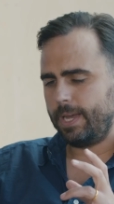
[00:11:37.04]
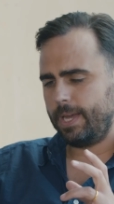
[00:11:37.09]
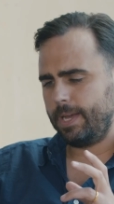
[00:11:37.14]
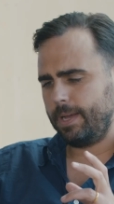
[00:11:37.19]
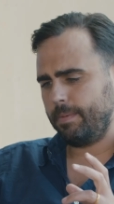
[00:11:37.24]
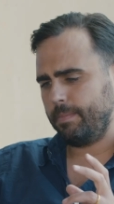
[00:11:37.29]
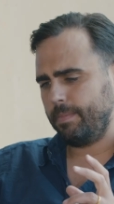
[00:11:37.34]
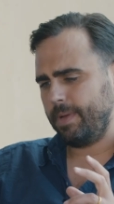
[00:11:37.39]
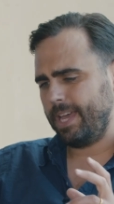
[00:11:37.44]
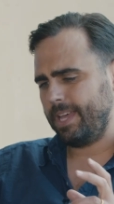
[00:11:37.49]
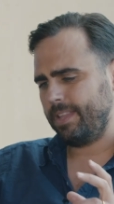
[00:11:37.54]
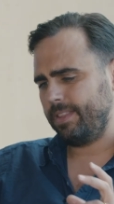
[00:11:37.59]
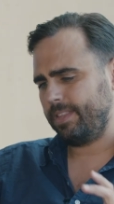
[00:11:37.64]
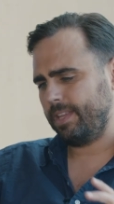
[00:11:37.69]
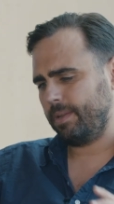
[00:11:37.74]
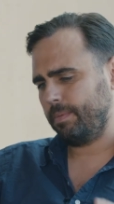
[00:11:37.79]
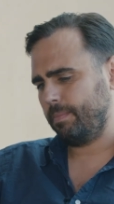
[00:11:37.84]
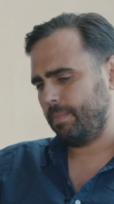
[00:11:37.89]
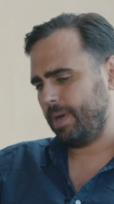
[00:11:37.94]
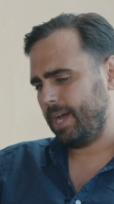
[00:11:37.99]
um, and
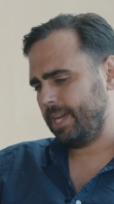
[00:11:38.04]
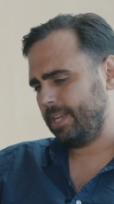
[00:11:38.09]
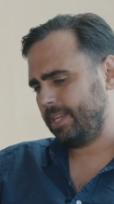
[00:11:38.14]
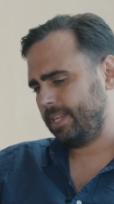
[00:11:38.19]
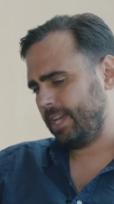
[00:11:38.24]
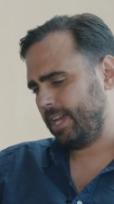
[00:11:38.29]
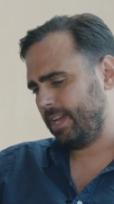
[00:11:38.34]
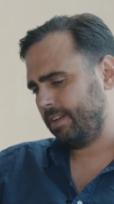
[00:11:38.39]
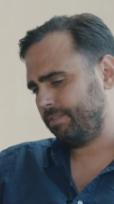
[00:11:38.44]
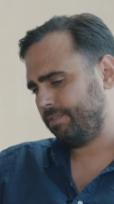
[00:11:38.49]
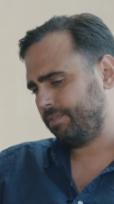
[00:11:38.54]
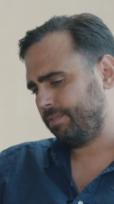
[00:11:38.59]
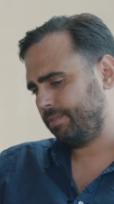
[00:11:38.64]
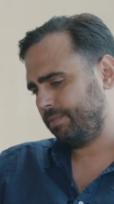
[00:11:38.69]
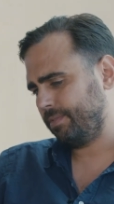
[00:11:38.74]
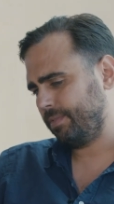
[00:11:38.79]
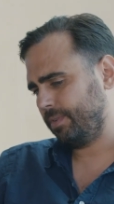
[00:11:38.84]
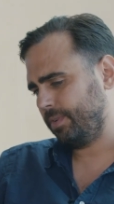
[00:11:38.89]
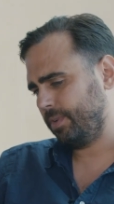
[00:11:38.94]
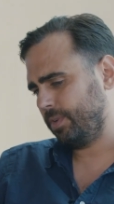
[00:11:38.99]
that might
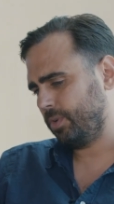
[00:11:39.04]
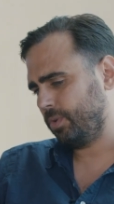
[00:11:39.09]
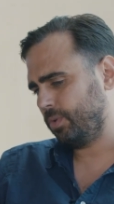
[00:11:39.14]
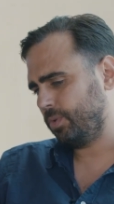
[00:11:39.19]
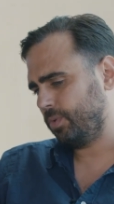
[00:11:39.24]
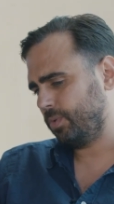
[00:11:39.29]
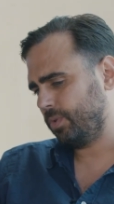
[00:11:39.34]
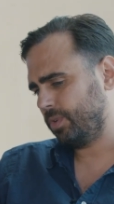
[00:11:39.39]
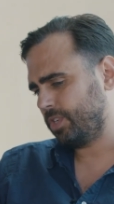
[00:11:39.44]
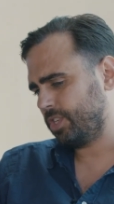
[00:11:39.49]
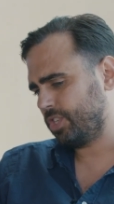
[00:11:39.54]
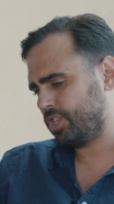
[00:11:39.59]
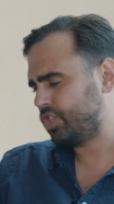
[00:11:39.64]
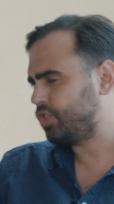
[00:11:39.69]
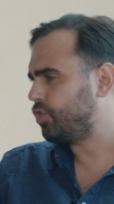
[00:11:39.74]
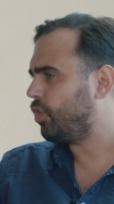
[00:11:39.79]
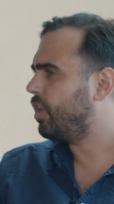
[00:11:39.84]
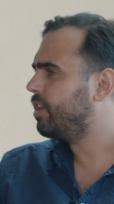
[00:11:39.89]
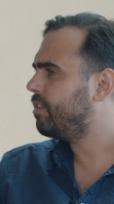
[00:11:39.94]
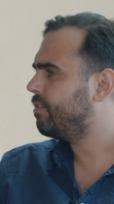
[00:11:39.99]
have you know,
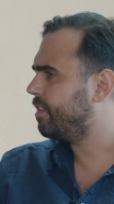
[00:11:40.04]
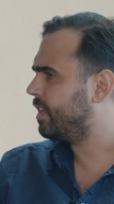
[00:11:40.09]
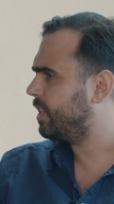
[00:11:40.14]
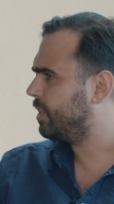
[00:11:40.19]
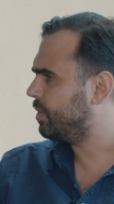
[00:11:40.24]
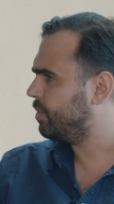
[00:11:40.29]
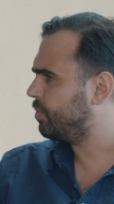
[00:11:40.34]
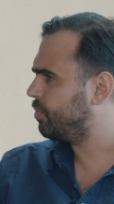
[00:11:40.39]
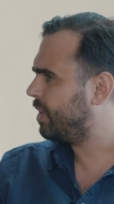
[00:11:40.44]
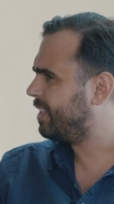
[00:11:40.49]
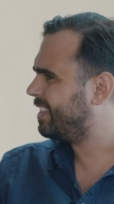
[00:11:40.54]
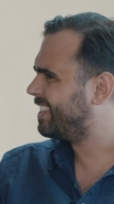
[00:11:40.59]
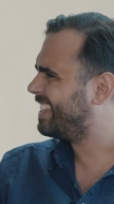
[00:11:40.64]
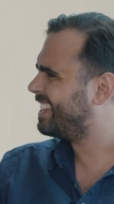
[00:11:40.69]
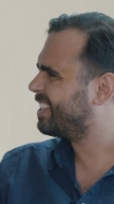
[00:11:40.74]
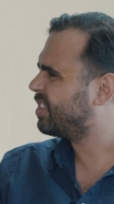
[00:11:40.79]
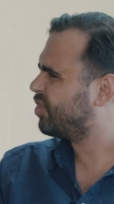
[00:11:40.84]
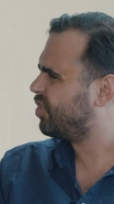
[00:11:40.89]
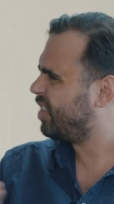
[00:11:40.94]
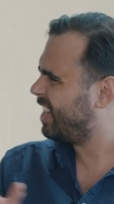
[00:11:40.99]
destroyed value rather
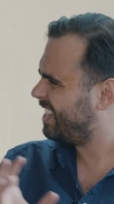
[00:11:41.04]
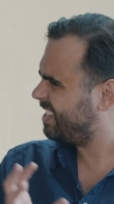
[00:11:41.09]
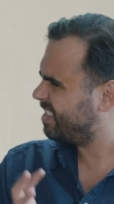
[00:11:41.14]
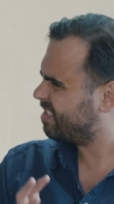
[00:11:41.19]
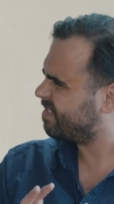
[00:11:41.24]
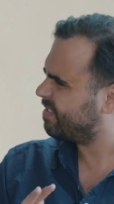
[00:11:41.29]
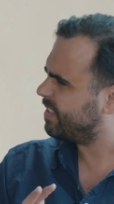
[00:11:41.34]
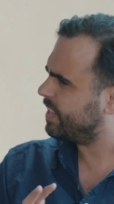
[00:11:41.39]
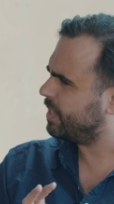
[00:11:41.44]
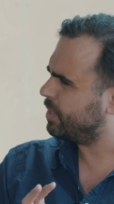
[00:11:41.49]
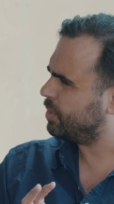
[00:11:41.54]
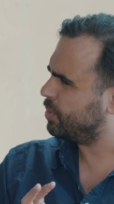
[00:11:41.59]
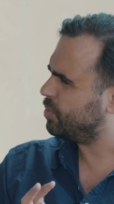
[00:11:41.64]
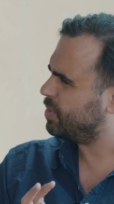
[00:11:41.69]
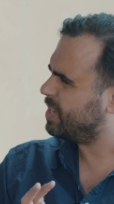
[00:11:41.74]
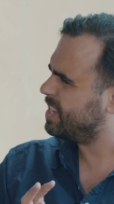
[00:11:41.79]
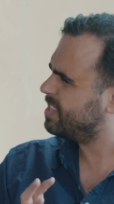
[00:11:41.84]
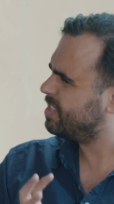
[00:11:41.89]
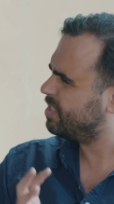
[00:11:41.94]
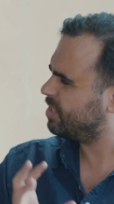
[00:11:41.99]
than created
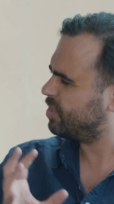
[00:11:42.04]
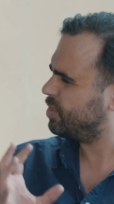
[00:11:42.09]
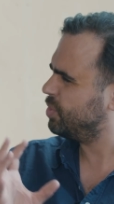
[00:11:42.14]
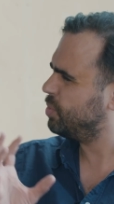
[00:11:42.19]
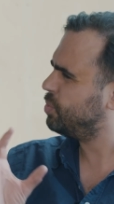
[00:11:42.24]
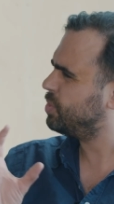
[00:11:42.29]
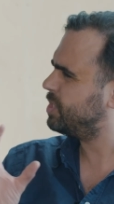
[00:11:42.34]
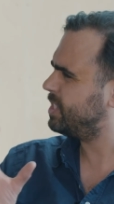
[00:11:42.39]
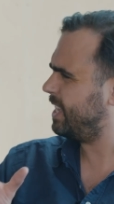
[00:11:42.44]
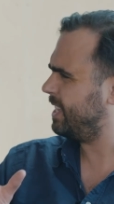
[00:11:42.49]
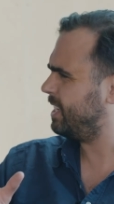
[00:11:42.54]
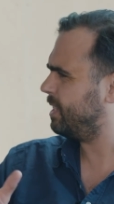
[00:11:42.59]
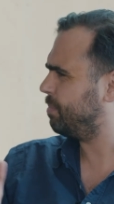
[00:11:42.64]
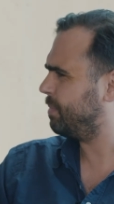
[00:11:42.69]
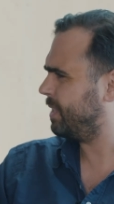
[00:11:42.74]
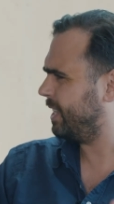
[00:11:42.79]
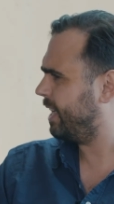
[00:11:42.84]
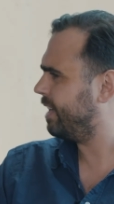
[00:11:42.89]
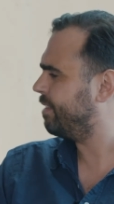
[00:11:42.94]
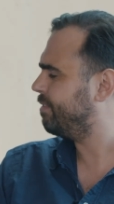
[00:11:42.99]
value in this new
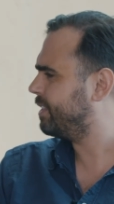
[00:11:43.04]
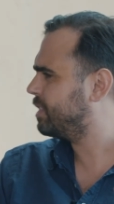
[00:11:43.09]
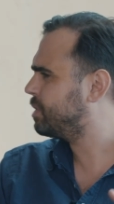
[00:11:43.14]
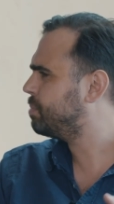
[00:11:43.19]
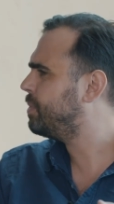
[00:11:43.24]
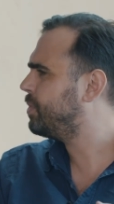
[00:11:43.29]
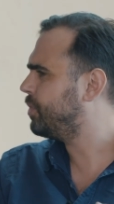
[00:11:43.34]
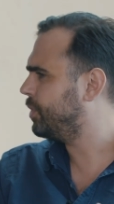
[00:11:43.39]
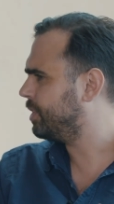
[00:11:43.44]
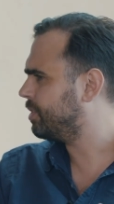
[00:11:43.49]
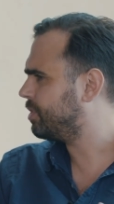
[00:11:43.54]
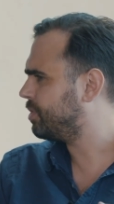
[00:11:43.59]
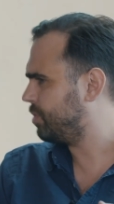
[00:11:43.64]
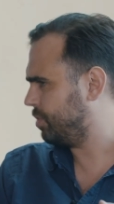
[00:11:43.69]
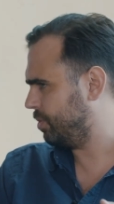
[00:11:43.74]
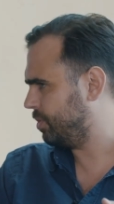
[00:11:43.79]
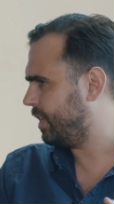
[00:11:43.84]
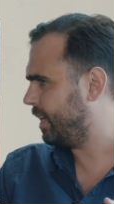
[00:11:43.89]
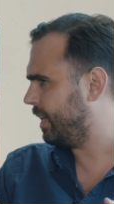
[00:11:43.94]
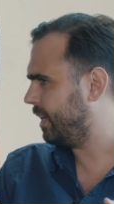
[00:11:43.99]
setup that I've experienced
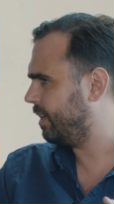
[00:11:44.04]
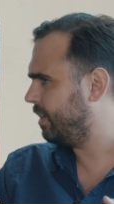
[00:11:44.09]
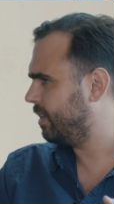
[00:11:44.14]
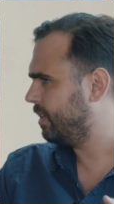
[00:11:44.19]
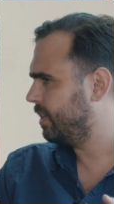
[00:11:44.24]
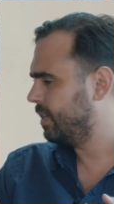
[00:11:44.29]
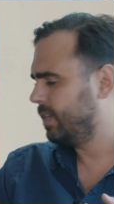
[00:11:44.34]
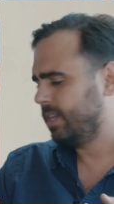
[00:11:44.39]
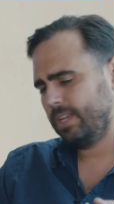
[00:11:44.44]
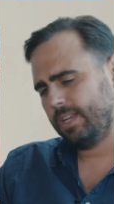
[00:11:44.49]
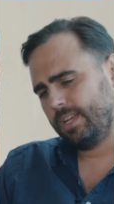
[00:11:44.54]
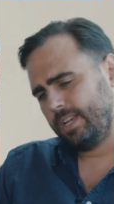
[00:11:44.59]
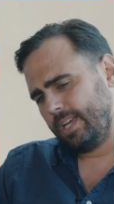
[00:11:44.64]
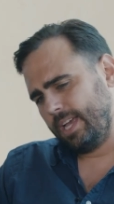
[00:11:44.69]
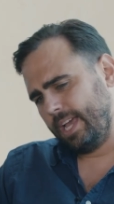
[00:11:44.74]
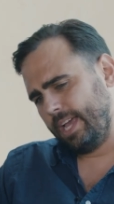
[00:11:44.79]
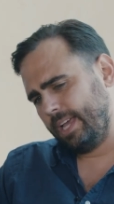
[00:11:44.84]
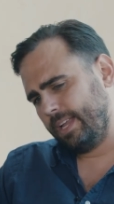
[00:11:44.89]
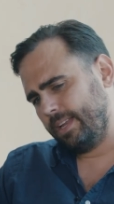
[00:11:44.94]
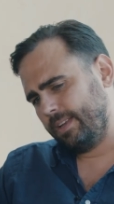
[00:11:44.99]
today?
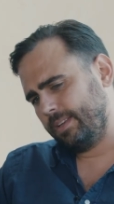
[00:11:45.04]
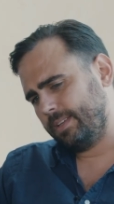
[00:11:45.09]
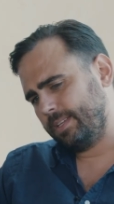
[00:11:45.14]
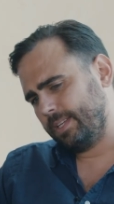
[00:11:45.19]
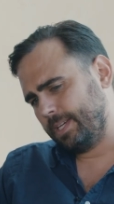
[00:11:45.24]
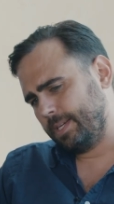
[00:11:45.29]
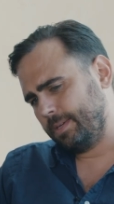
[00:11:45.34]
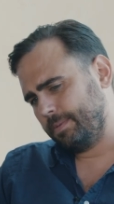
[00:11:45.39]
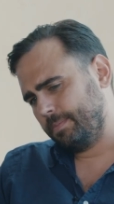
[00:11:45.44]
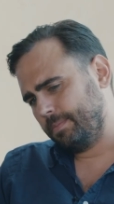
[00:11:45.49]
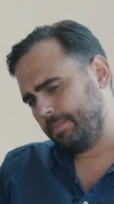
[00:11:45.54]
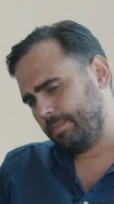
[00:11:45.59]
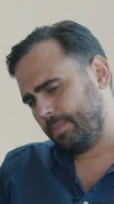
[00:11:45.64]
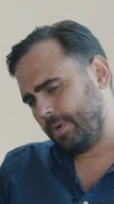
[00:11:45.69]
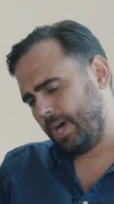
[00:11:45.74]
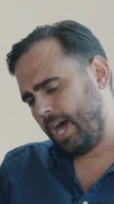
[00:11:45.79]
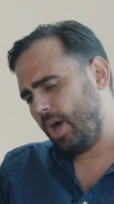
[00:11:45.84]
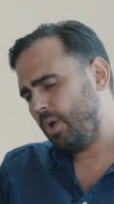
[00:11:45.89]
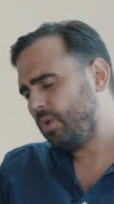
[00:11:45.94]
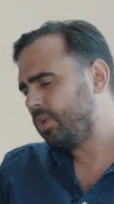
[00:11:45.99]
And
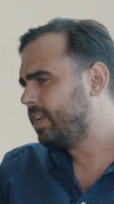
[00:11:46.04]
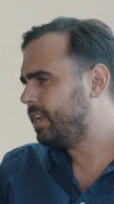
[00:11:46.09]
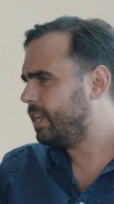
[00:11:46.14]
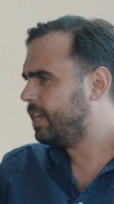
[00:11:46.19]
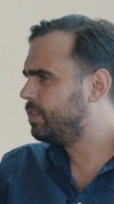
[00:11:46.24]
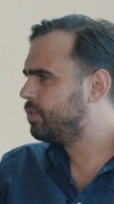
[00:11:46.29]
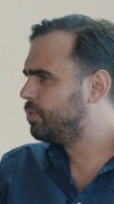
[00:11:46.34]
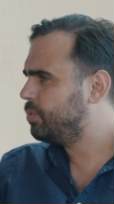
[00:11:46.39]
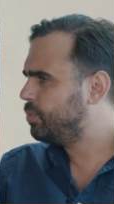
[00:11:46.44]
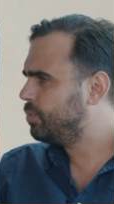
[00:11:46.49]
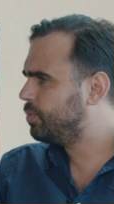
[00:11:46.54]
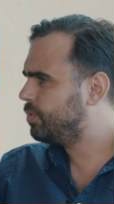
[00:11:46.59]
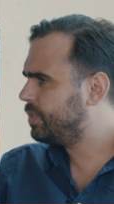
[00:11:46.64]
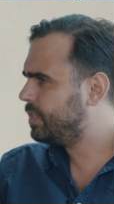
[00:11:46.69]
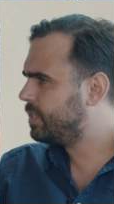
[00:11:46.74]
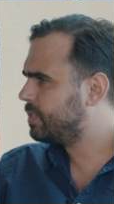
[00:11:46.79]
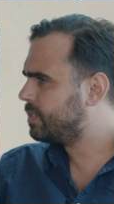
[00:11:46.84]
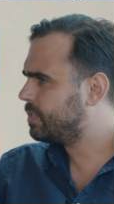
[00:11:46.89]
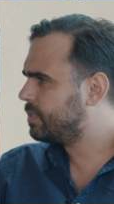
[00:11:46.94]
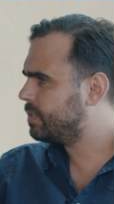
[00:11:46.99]
um, how can I do
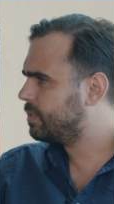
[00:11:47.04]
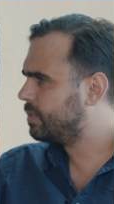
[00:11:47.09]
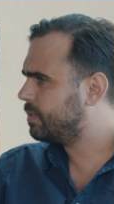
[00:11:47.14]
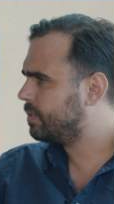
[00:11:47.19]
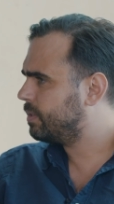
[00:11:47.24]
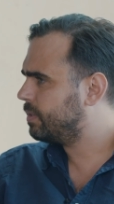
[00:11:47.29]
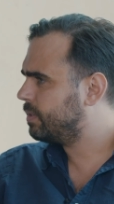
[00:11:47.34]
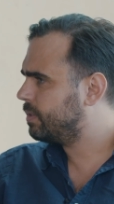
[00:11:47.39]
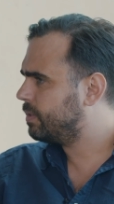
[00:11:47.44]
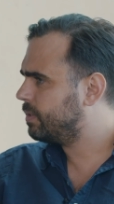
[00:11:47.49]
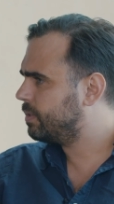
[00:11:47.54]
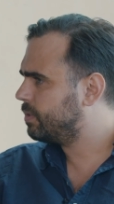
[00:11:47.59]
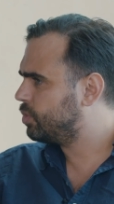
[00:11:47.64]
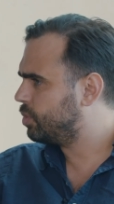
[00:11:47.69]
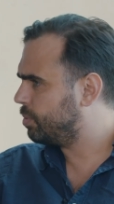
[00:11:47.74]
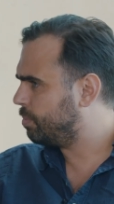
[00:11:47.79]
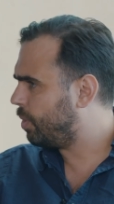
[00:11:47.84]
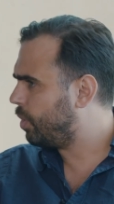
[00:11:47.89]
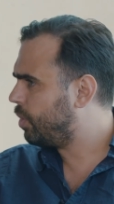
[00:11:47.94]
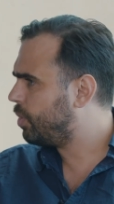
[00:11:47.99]
this
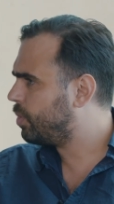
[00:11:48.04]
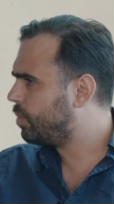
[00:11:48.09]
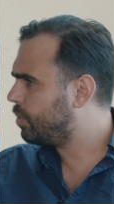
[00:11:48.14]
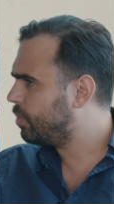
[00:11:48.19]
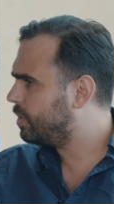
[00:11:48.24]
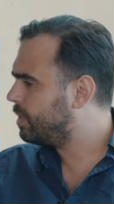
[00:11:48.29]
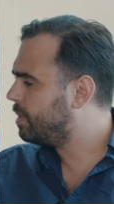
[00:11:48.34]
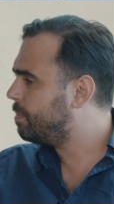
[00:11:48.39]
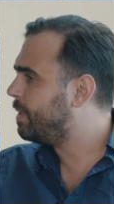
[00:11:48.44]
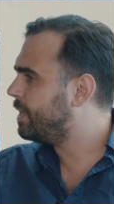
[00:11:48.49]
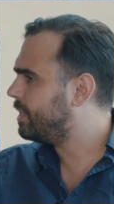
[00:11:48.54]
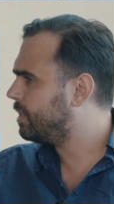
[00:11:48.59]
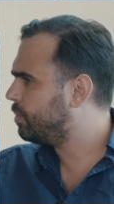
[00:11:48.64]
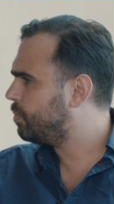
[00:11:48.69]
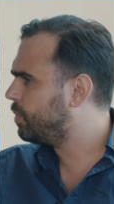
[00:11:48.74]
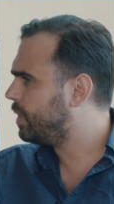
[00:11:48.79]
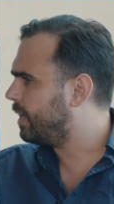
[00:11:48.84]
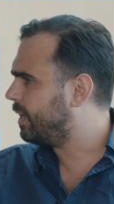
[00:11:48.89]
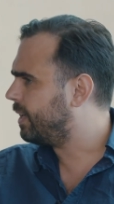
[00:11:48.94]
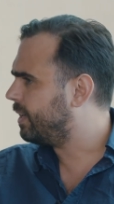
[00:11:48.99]
tomorrow in a better
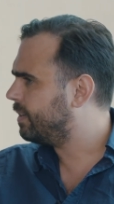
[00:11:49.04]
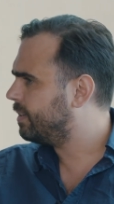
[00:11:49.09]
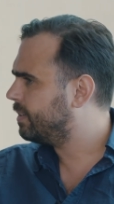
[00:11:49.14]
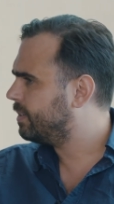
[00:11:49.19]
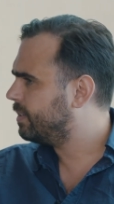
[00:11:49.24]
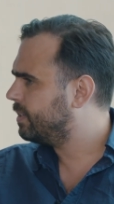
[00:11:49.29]
way?